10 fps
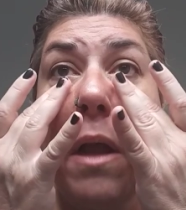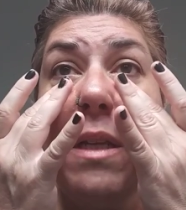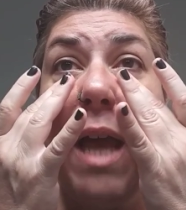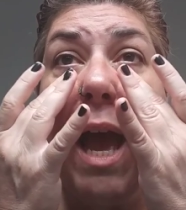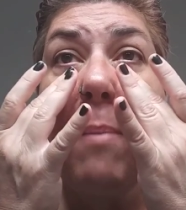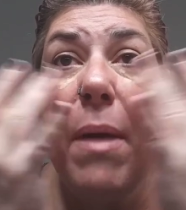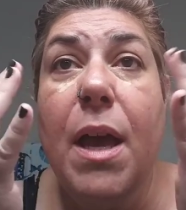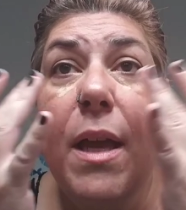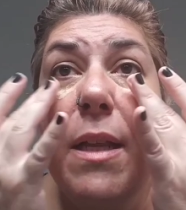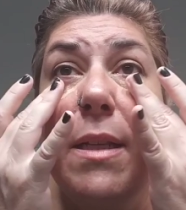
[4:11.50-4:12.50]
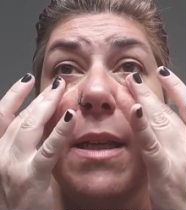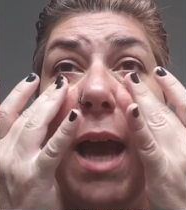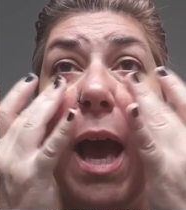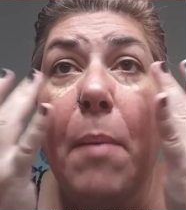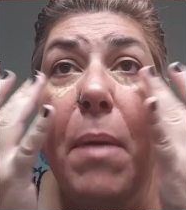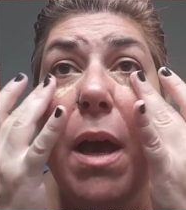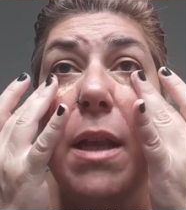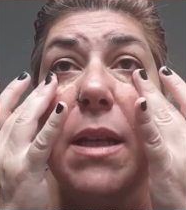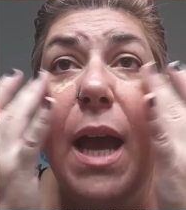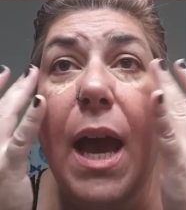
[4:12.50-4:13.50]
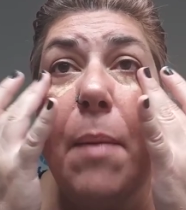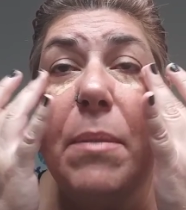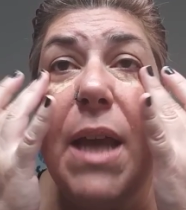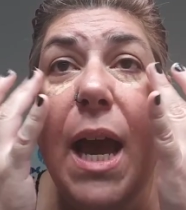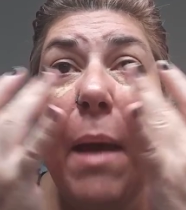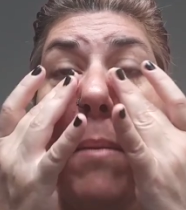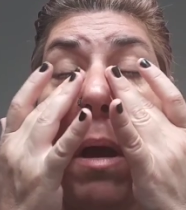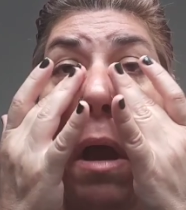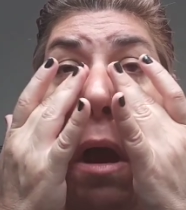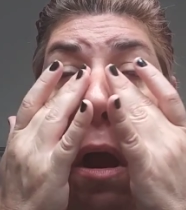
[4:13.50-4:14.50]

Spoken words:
Tap, tap, tap, tap.